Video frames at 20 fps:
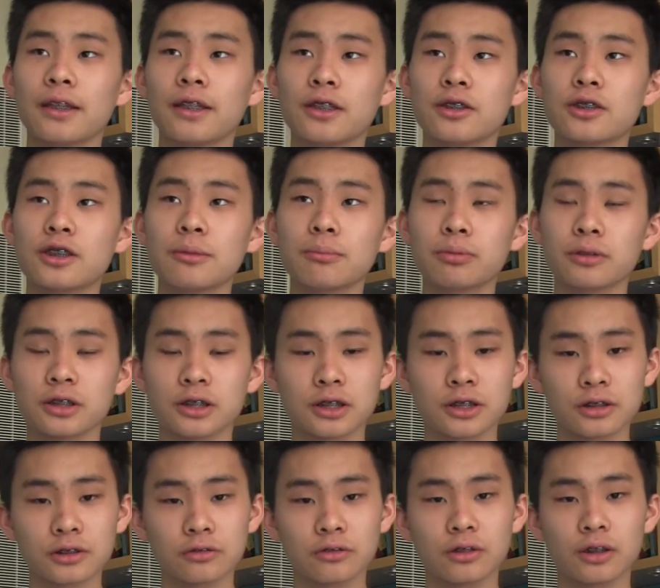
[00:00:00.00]
The tip
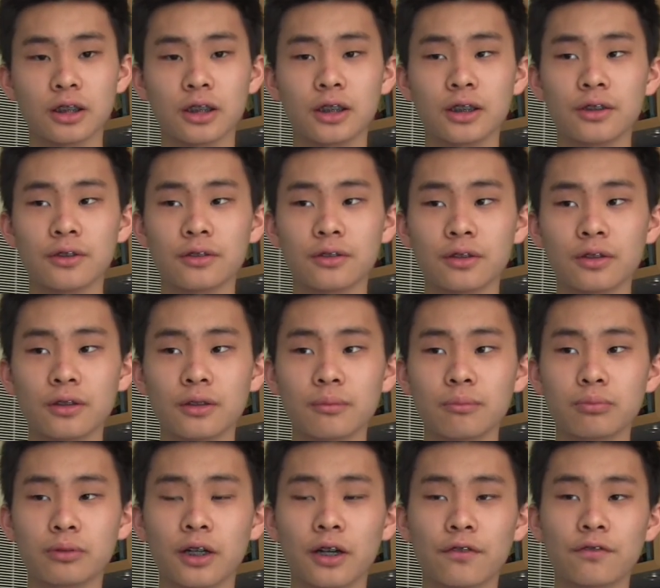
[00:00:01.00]
was
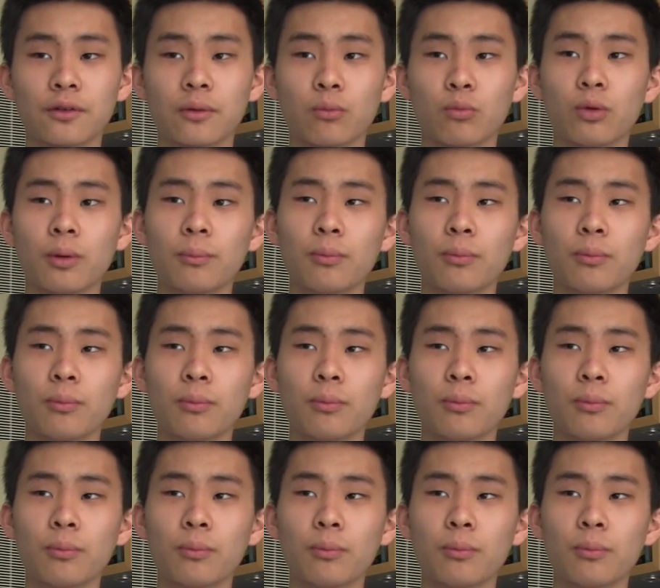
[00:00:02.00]
brought from